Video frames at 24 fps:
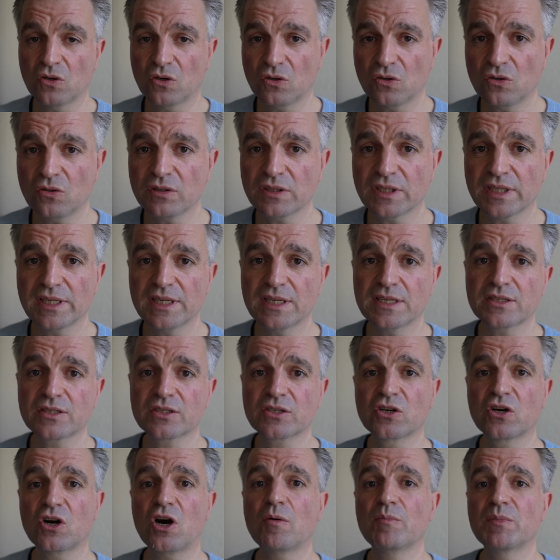all these
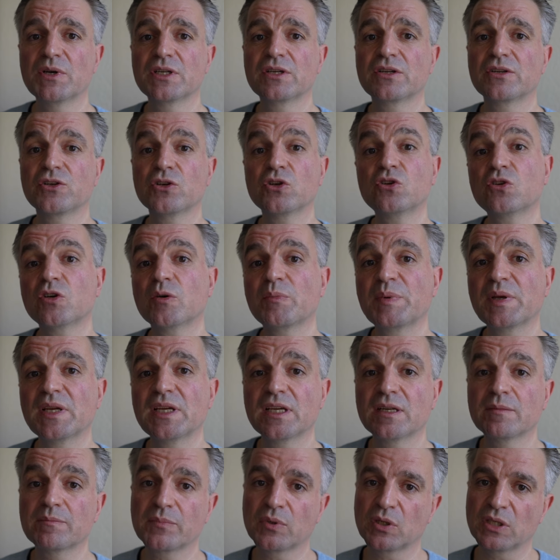common
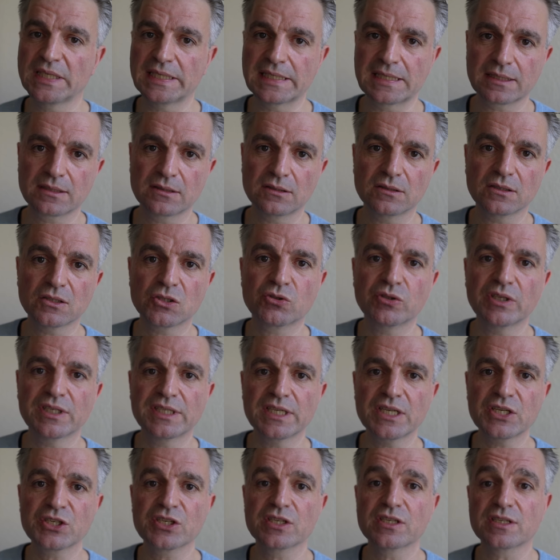European political
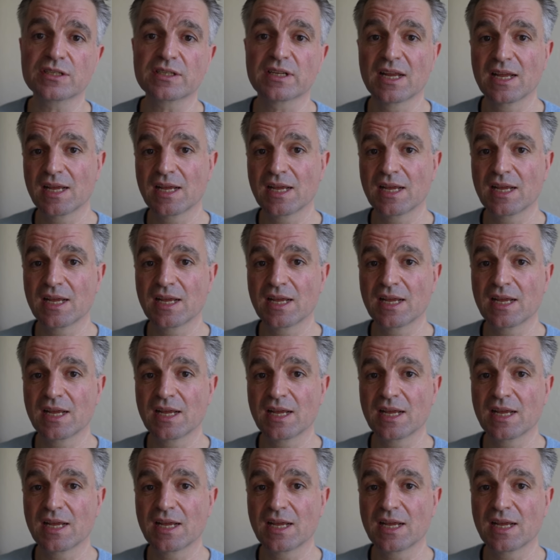traditions.